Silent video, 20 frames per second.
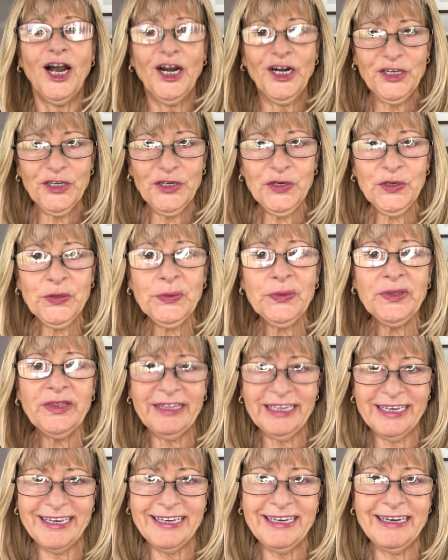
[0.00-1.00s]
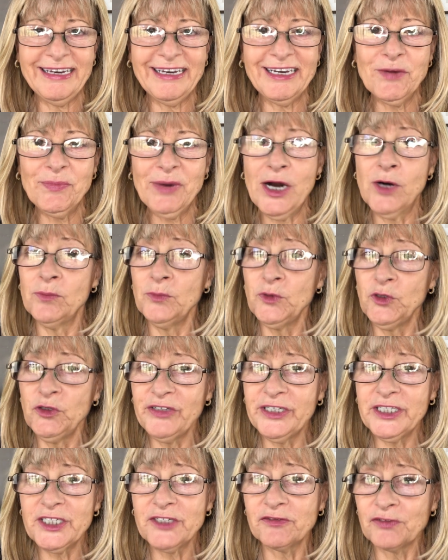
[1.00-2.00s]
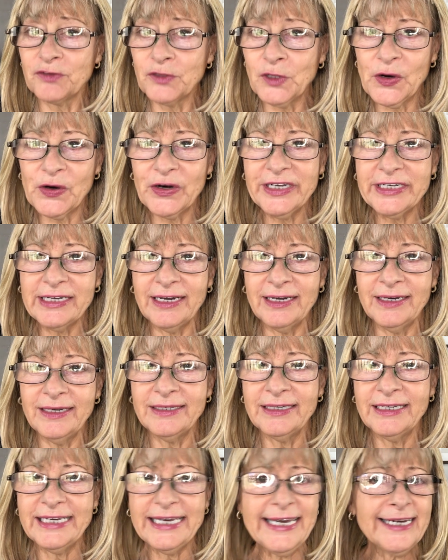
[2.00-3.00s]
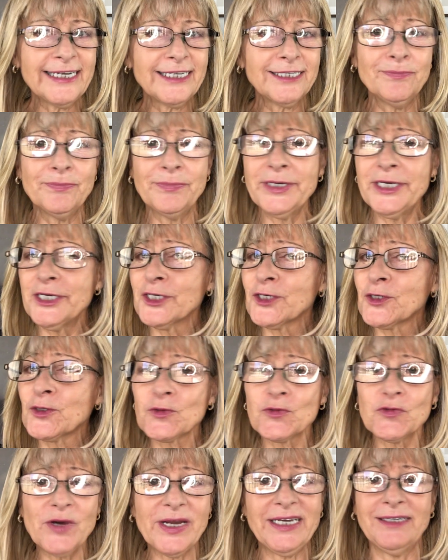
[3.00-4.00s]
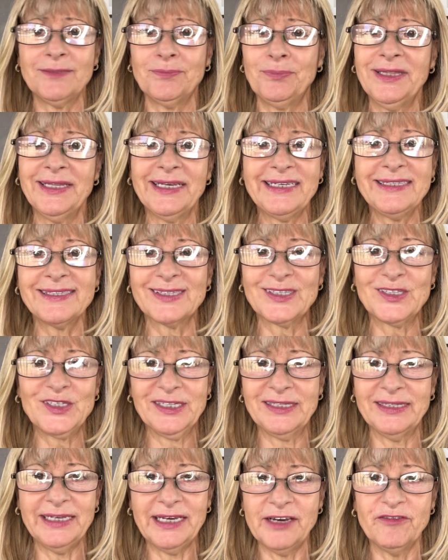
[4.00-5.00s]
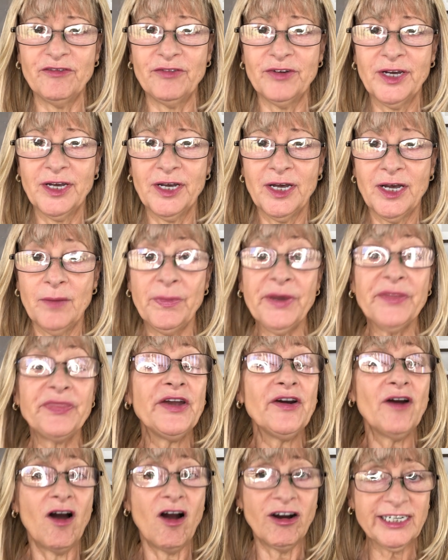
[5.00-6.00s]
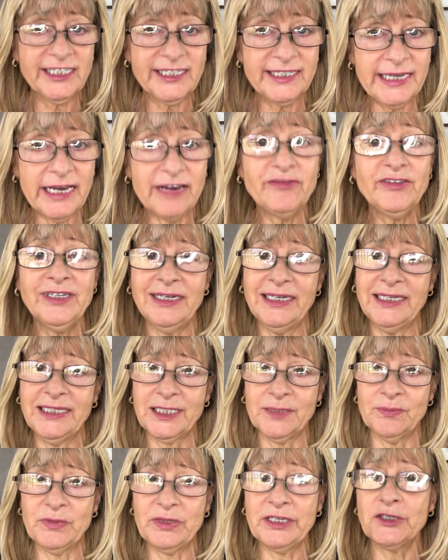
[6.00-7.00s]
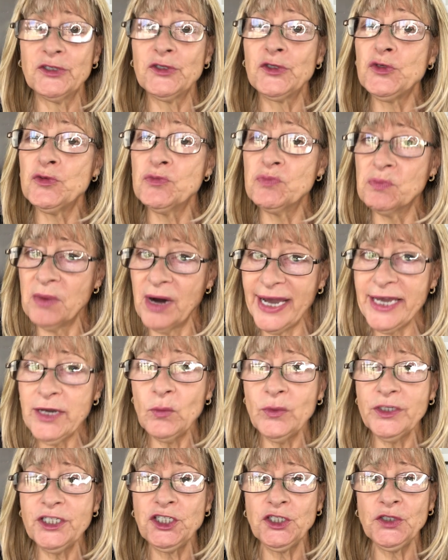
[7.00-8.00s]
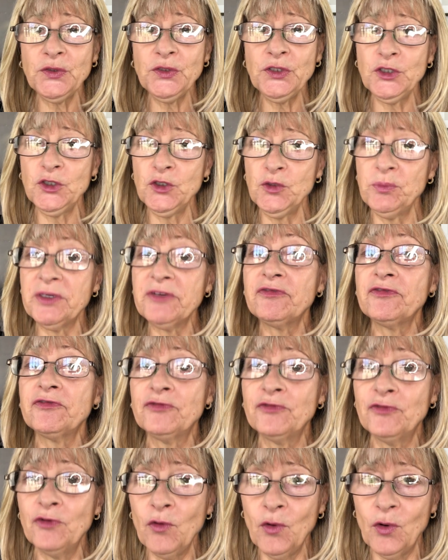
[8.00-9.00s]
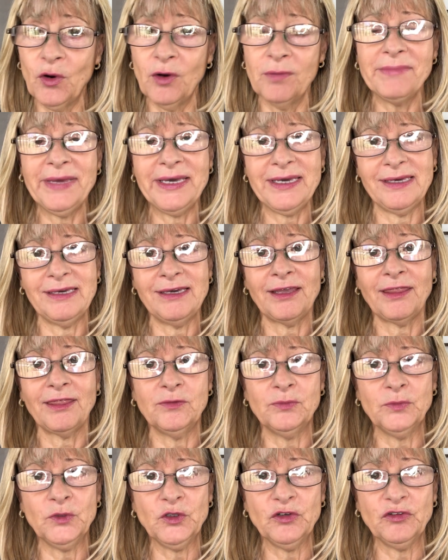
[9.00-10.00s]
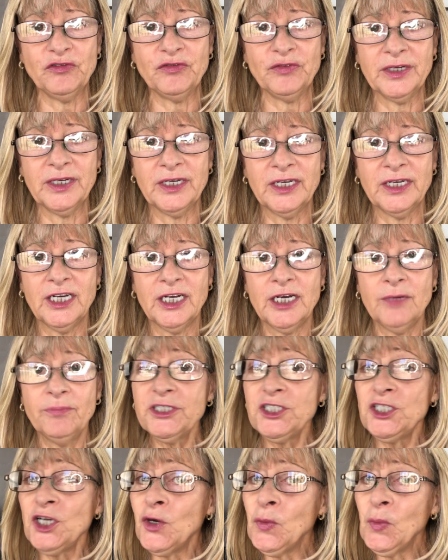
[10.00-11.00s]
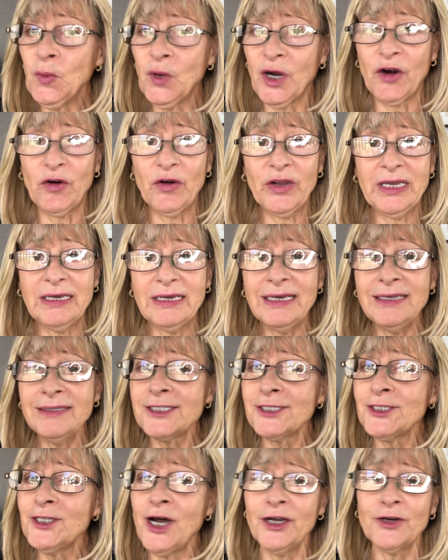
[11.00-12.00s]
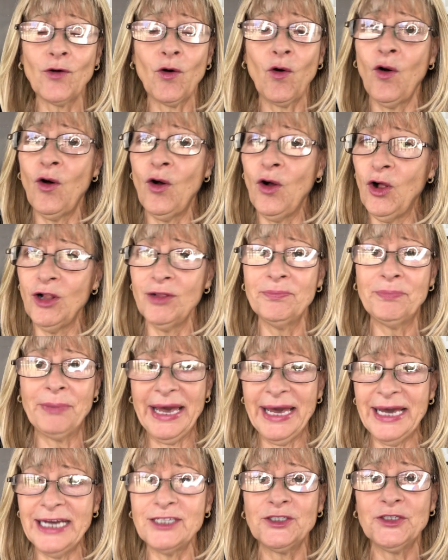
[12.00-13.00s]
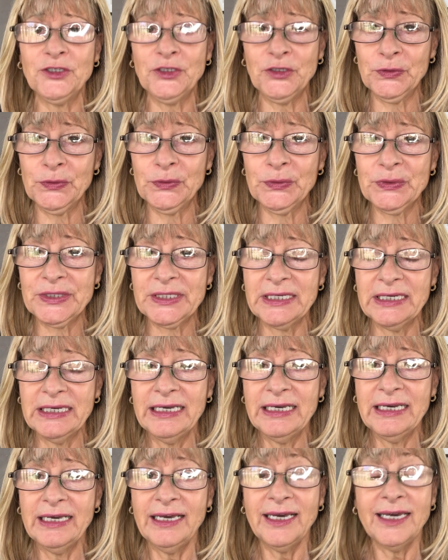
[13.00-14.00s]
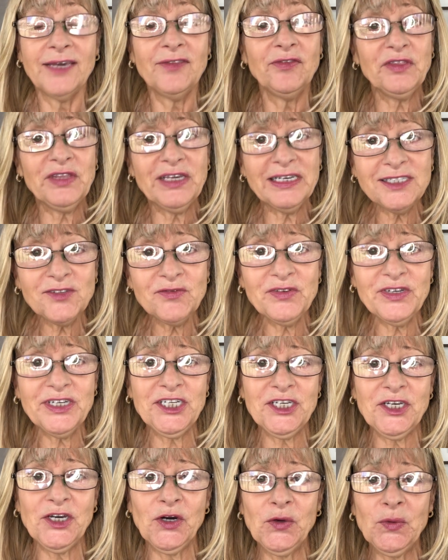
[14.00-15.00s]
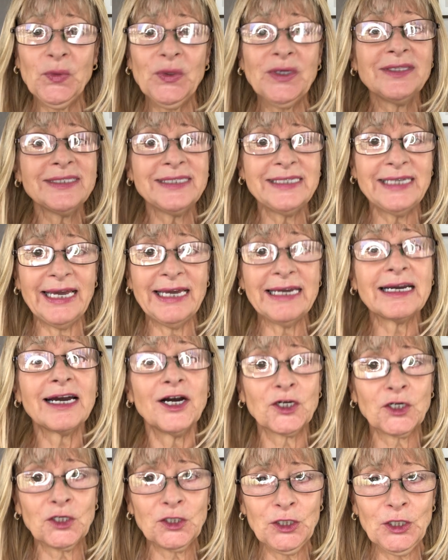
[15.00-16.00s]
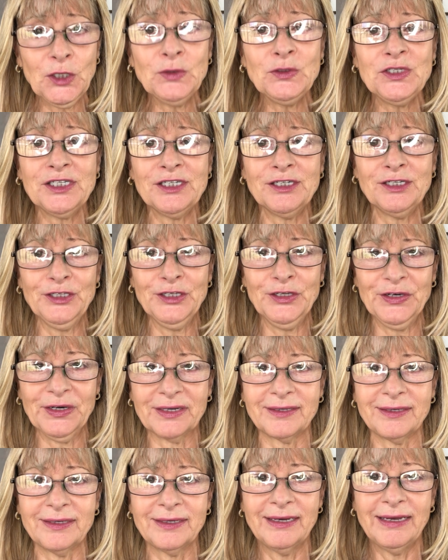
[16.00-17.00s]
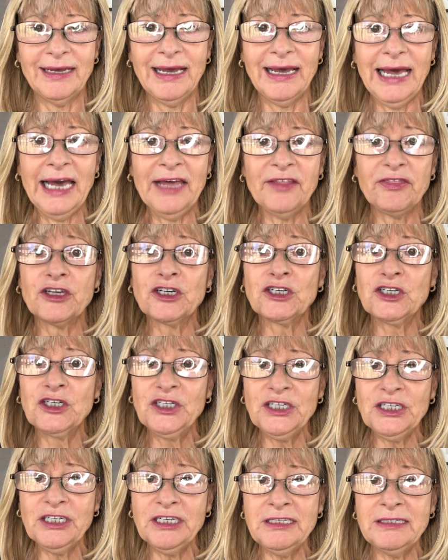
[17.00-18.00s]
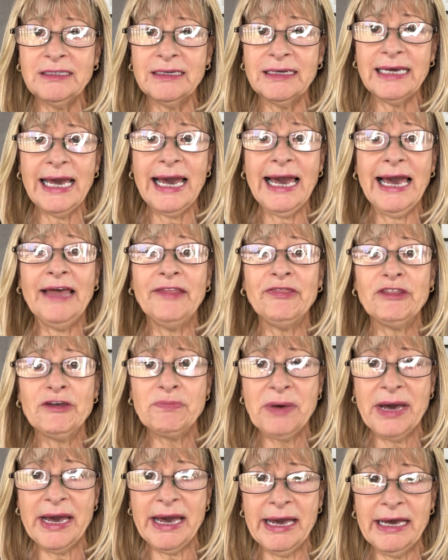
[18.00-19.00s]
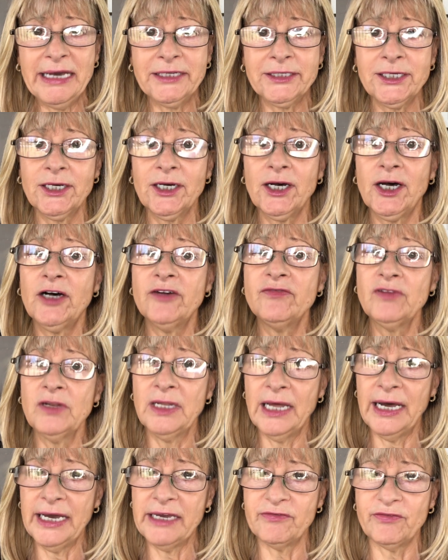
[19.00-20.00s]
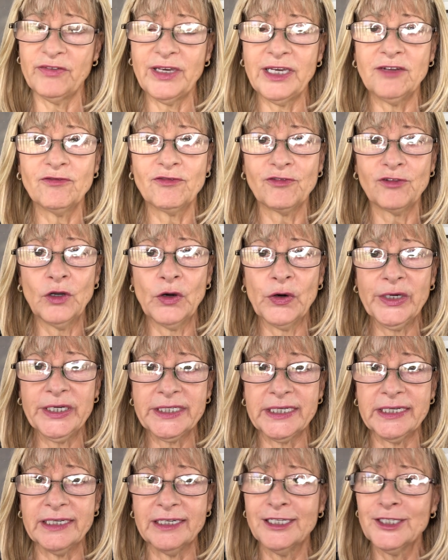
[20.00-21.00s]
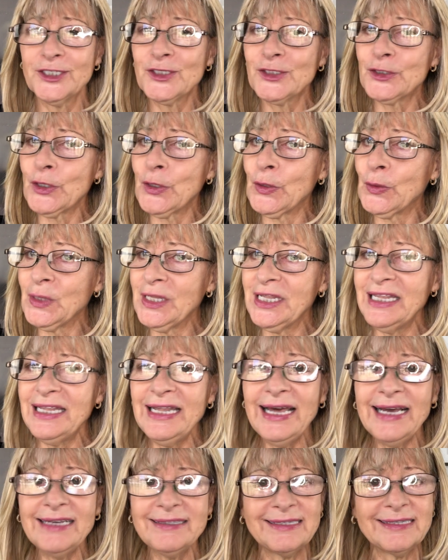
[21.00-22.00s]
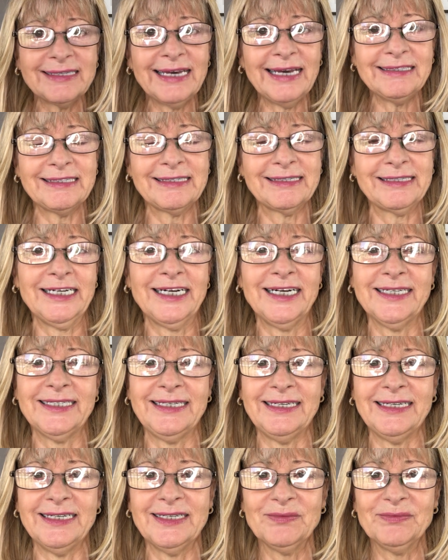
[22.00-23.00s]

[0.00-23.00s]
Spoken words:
Are you thinking about moving to Florida? It can be a great place to live, but there are definitely some things you might wish you knew before making the move. But don't worry, it's not all bad news. In this video, we'll take a closer look at the good and the bad of life in Florida. So let's get started.